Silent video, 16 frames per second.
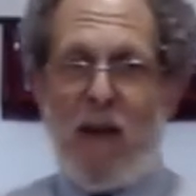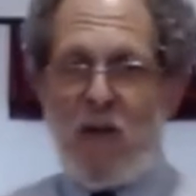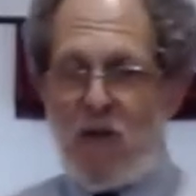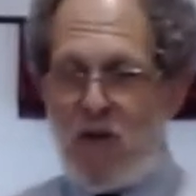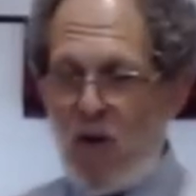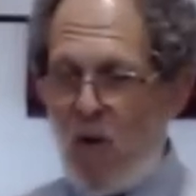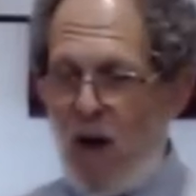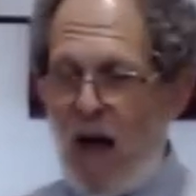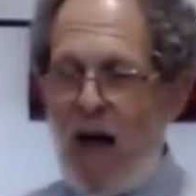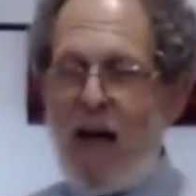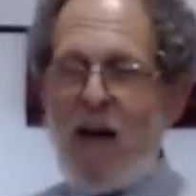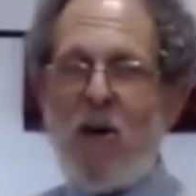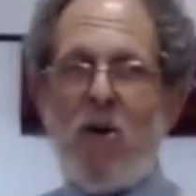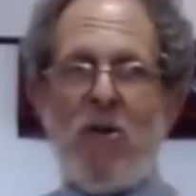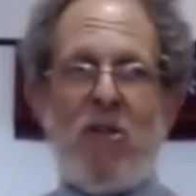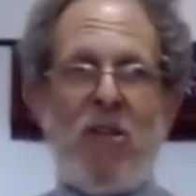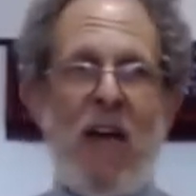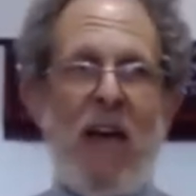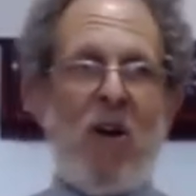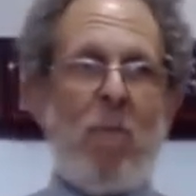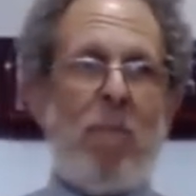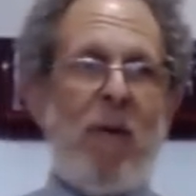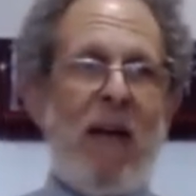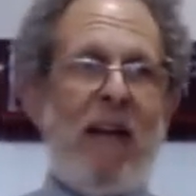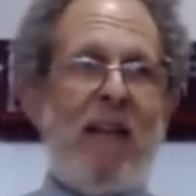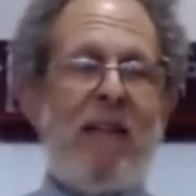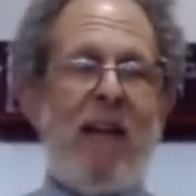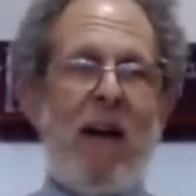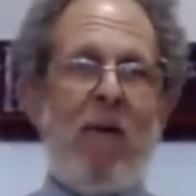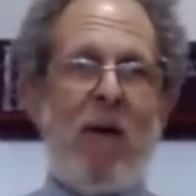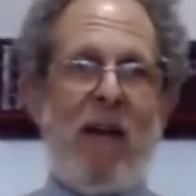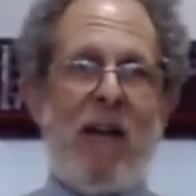So on your Seder plate,
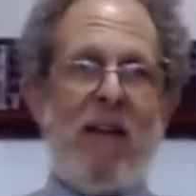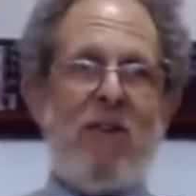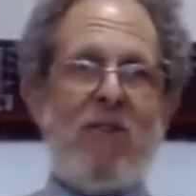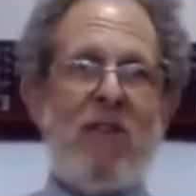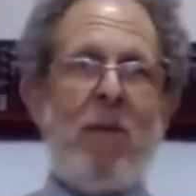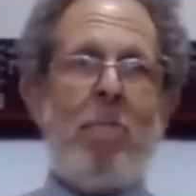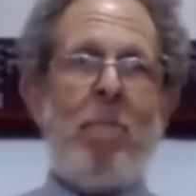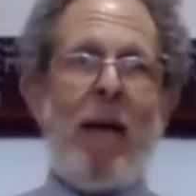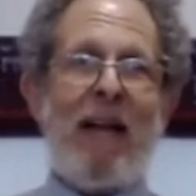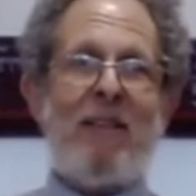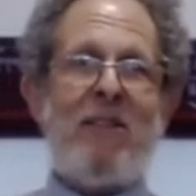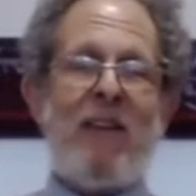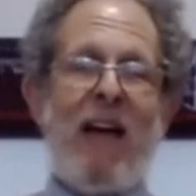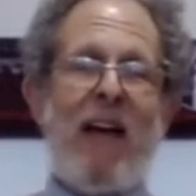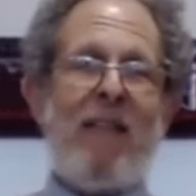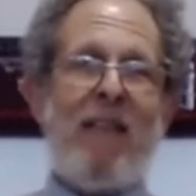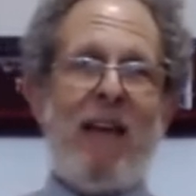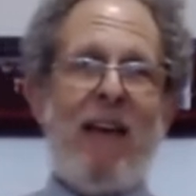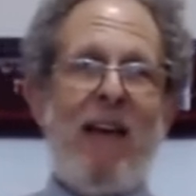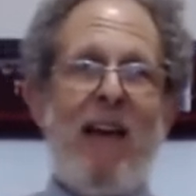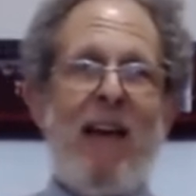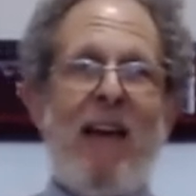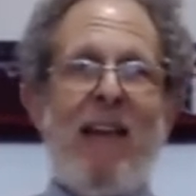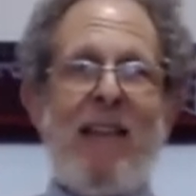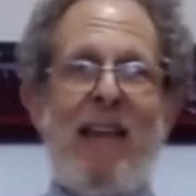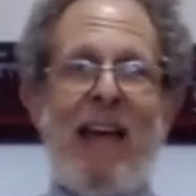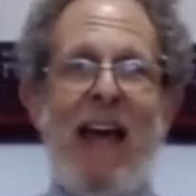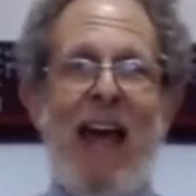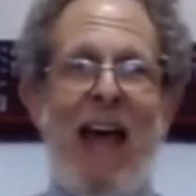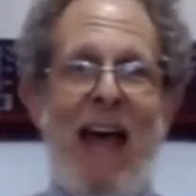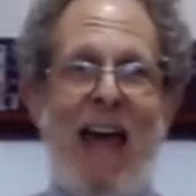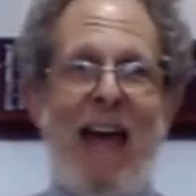there is the Betza, the, the
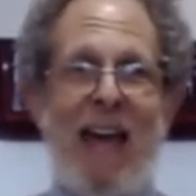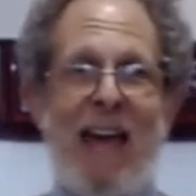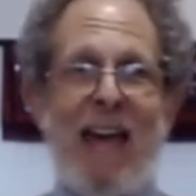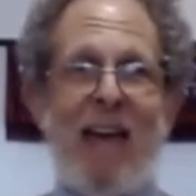egg.